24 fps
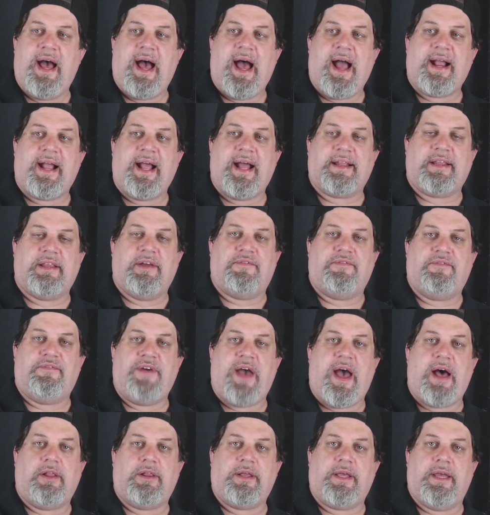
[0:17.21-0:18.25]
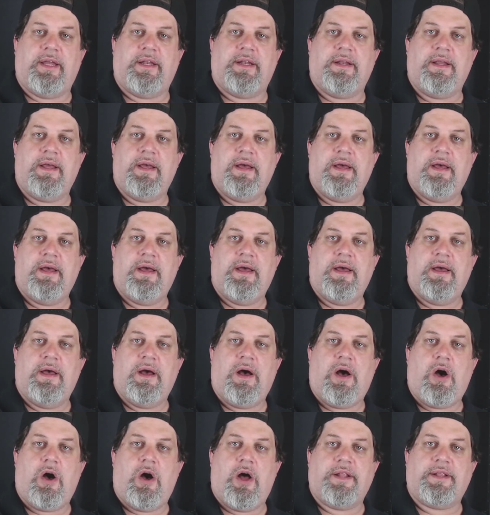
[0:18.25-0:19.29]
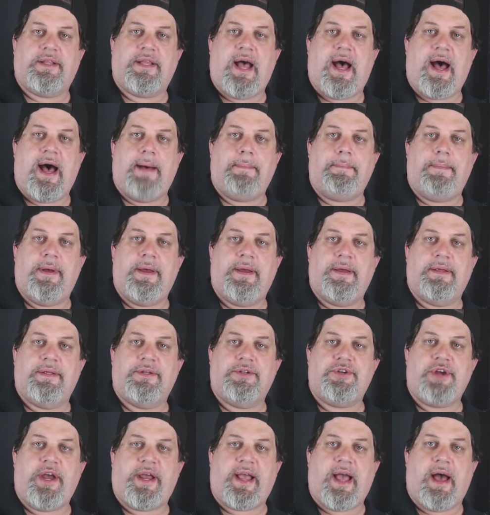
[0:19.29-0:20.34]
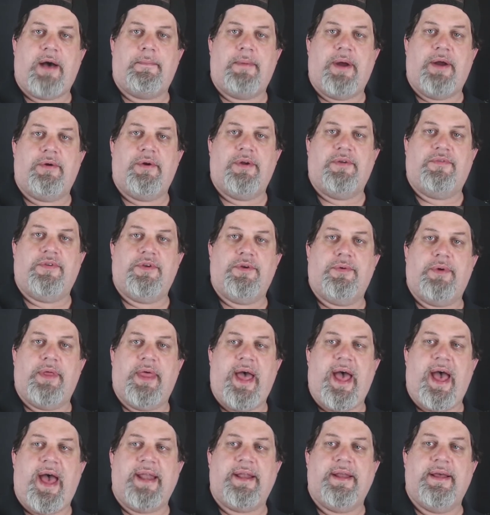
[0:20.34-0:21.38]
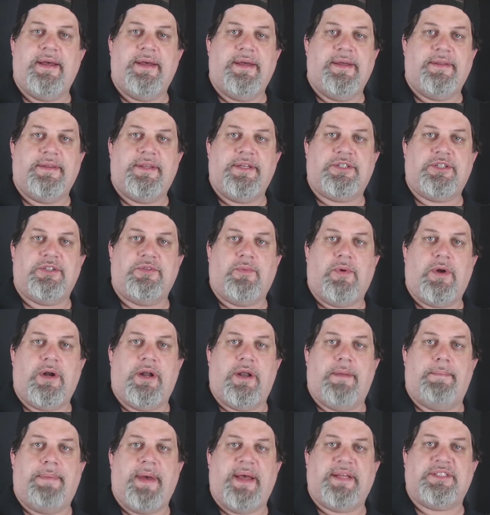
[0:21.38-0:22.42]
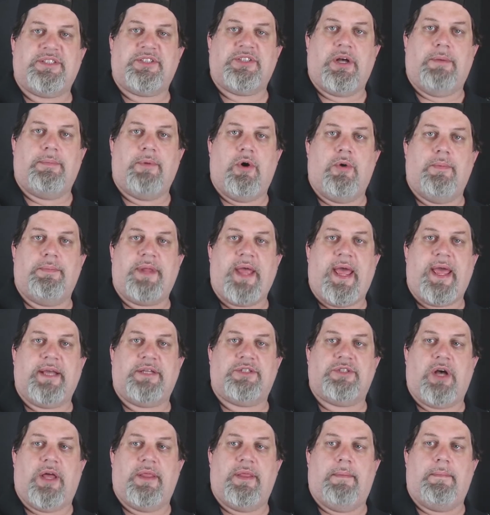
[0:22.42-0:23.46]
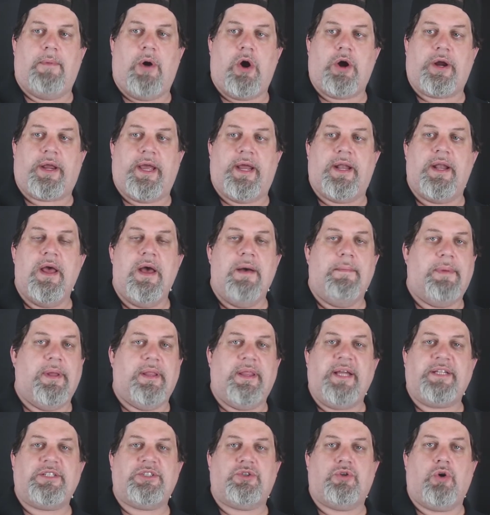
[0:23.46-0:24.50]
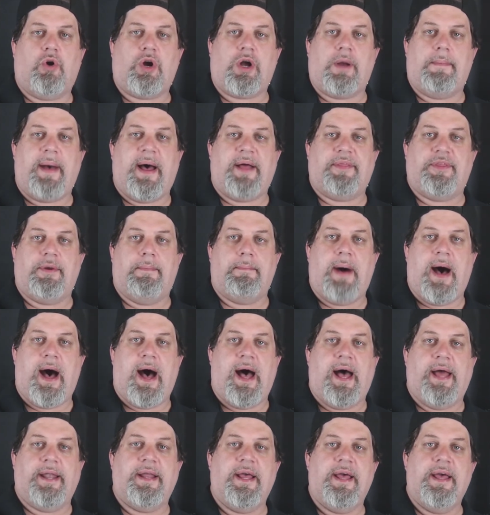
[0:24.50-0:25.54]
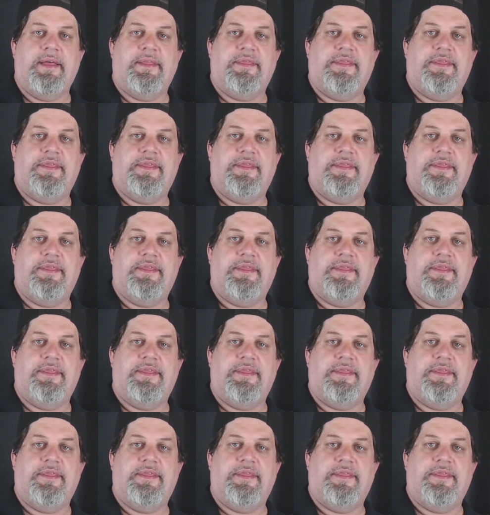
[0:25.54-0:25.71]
I got the Falcon on top. Check out my review of that. This is one of the best sub-ohm tanks on the market, but let's talk about the mod.